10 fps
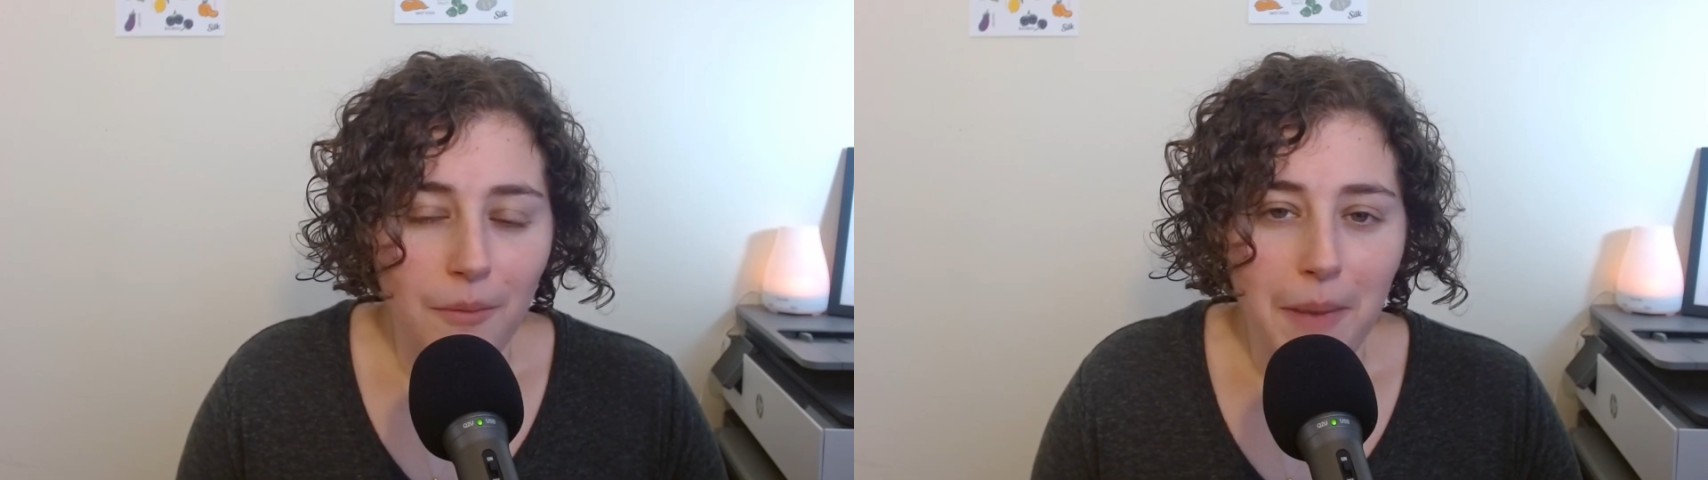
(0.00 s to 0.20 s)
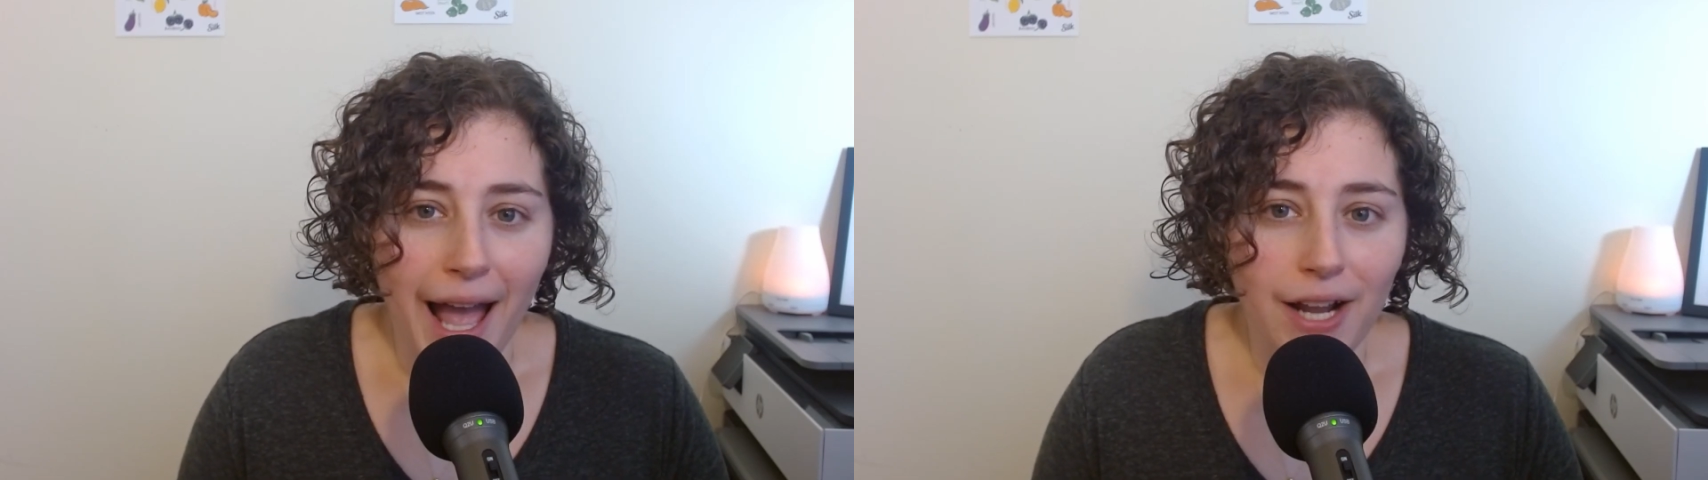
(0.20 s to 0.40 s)

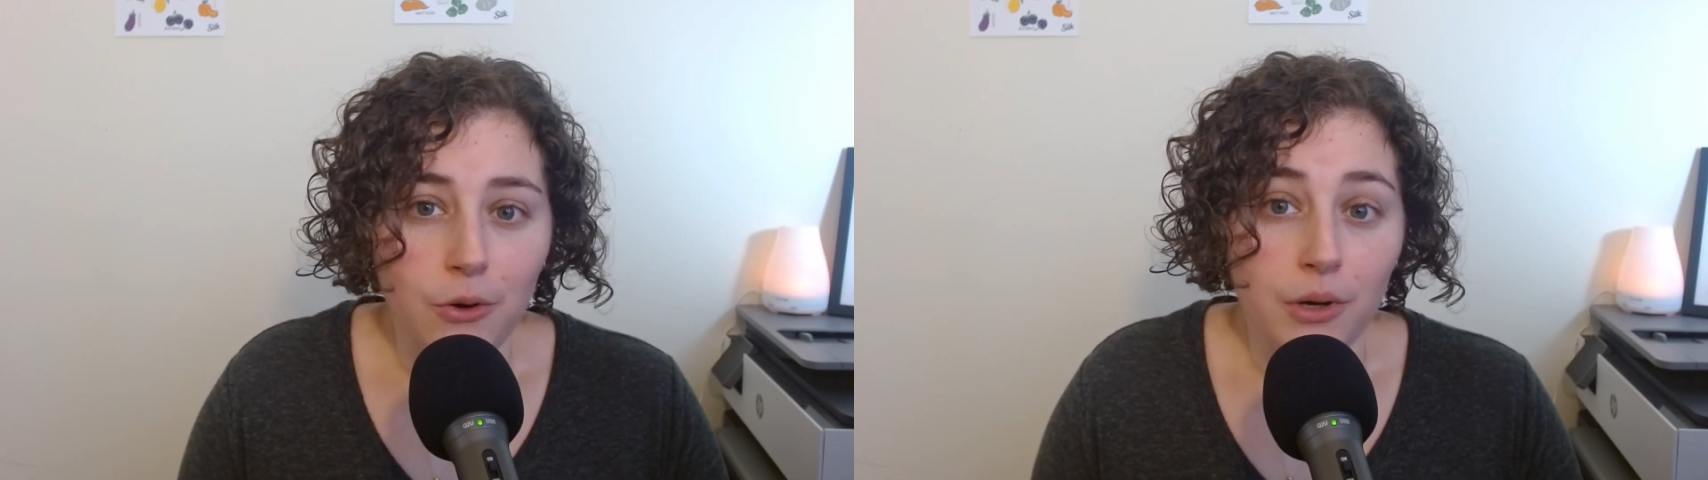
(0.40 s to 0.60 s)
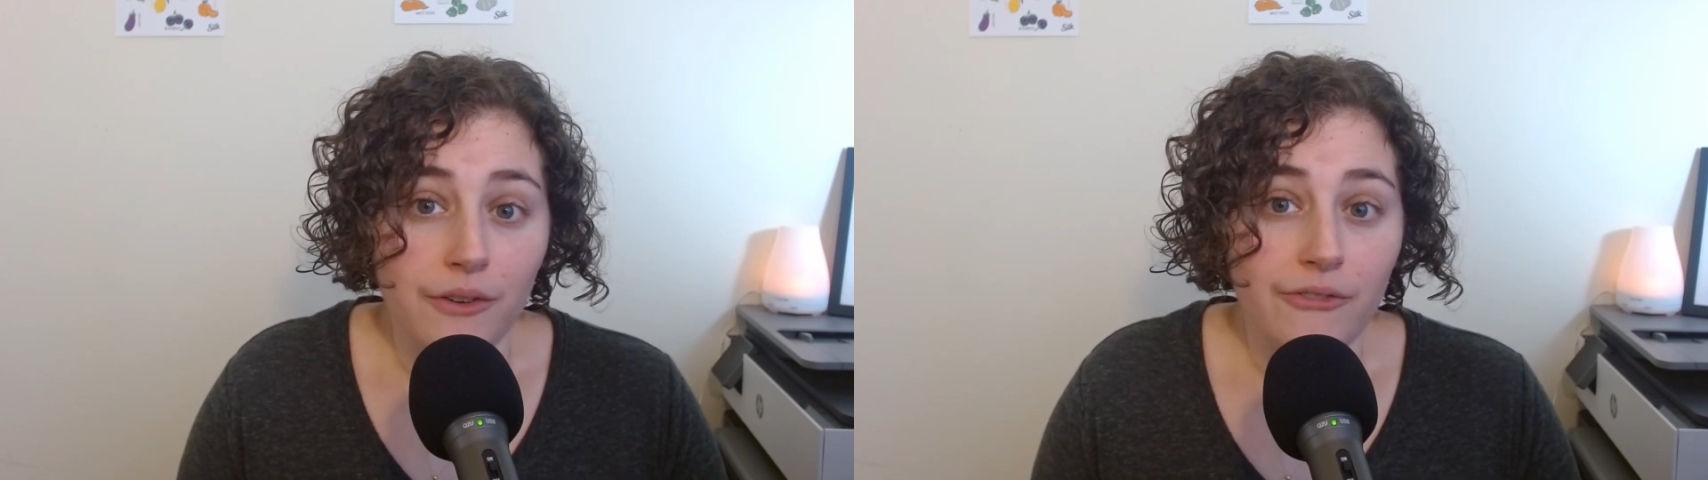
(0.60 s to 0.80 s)
back
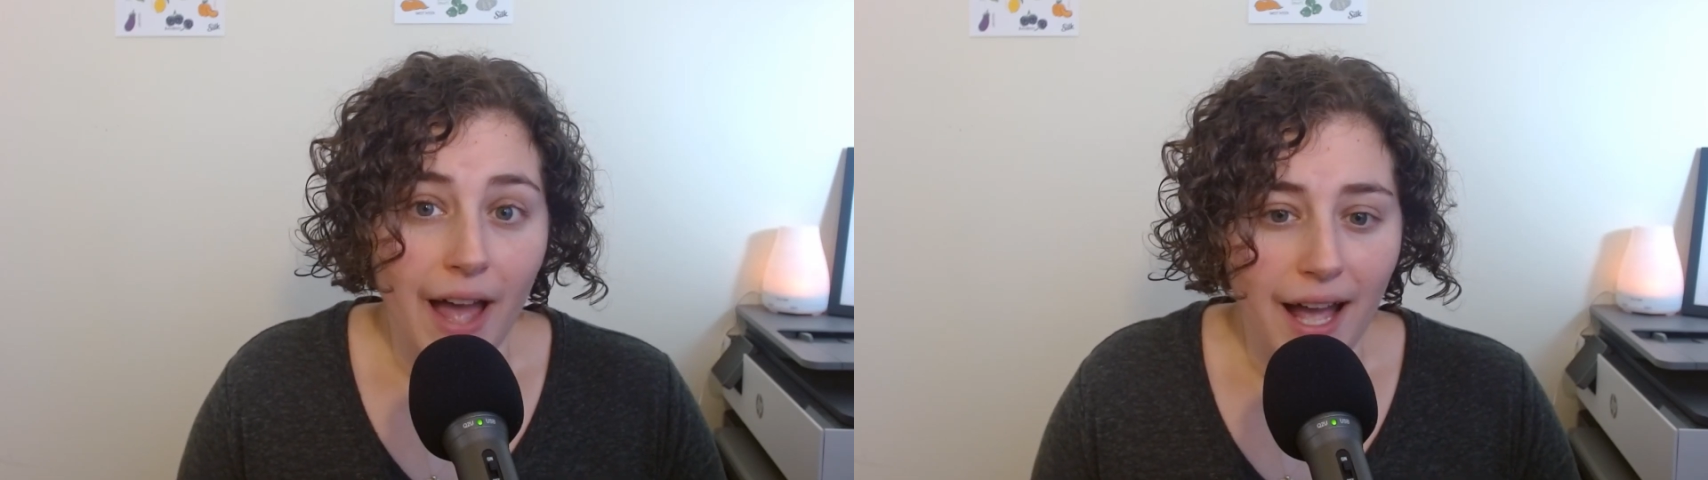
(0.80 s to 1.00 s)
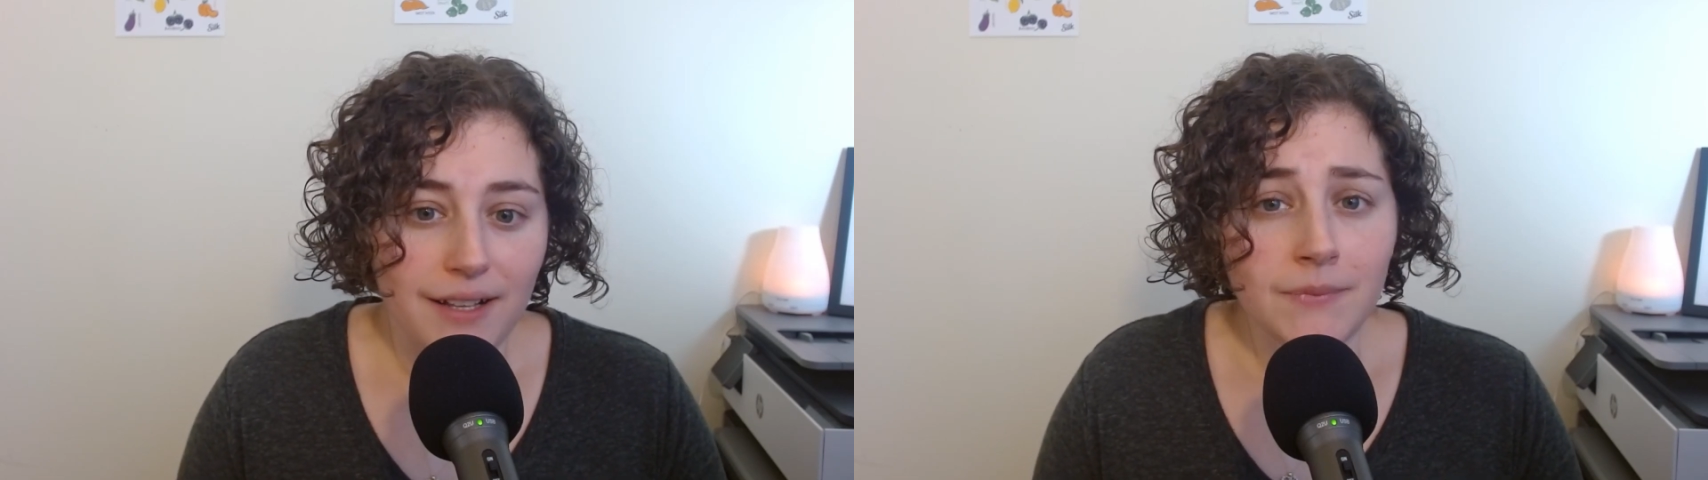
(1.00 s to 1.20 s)
or a
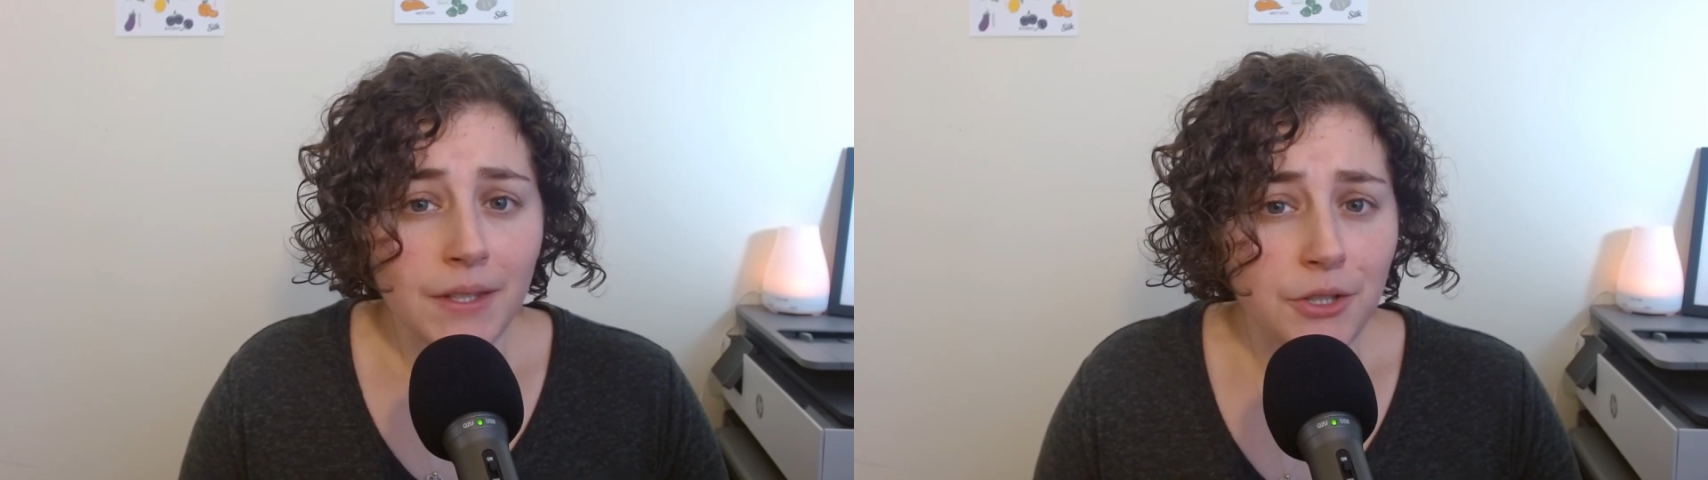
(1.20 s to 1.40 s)
fax.